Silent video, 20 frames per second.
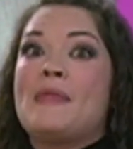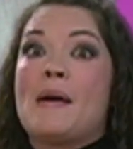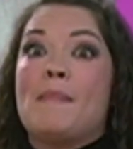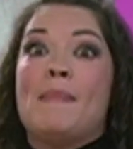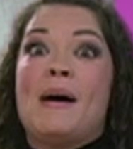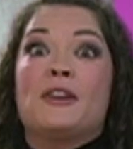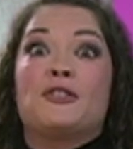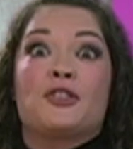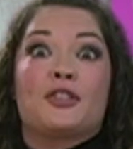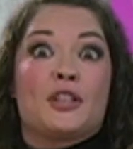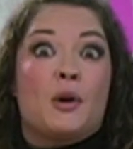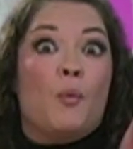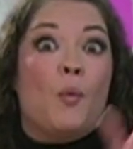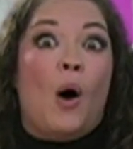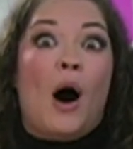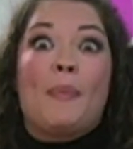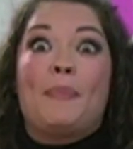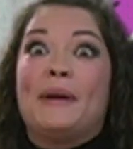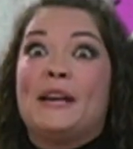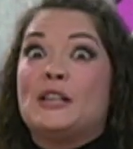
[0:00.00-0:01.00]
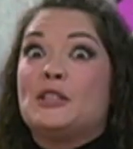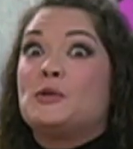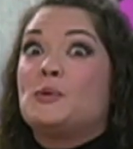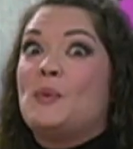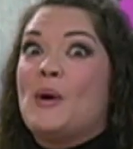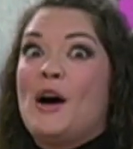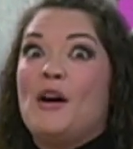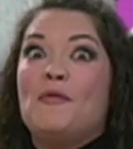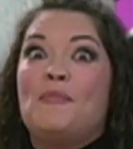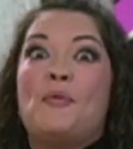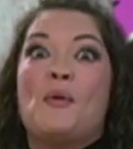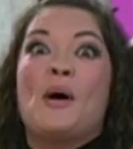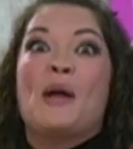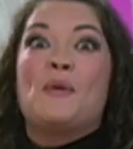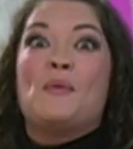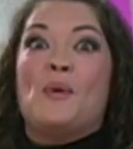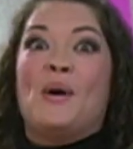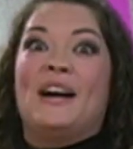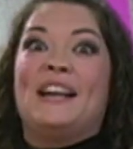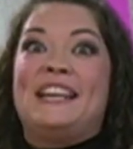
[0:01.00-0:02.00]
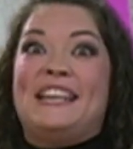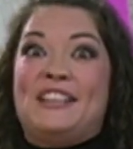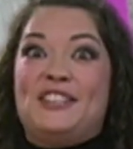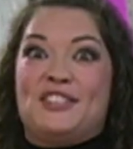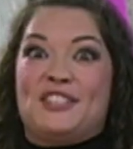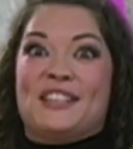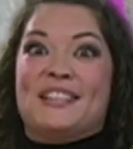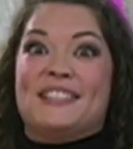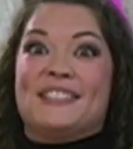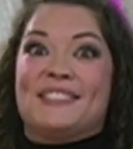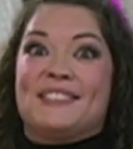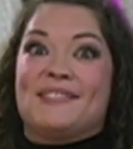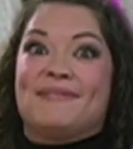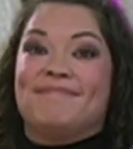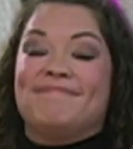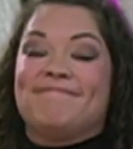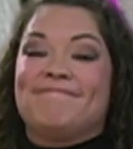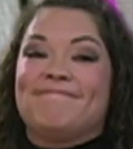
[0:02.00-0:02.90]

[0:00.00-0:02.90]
that measures a whopping 12.1 inches.